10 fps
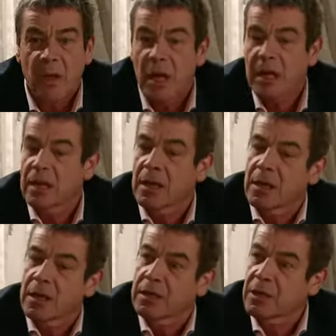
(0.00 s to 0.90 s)
Hey,
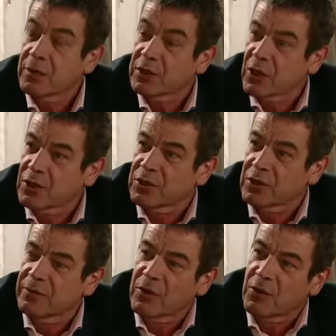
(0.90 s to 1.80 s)
you know this
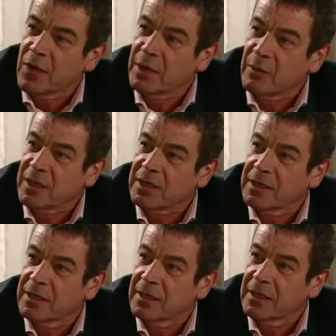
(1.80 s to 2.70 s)
concert of your Amy's?
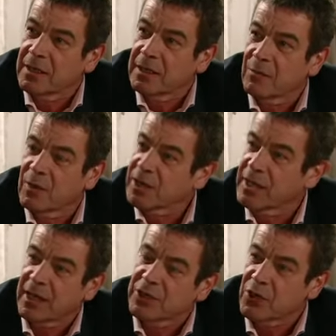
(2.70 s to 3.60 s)
Why don't
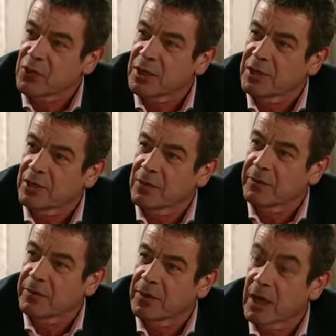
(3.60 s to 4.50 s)
you get Sean in to
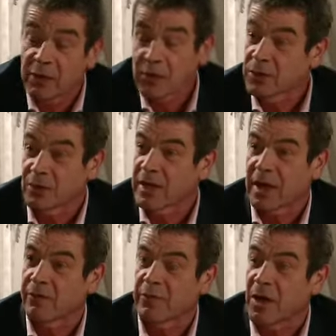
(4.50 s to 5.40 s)
cover for you? I could sort it
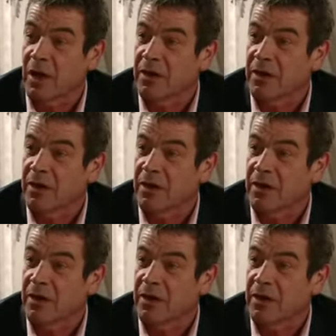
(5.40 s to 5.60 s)
out from our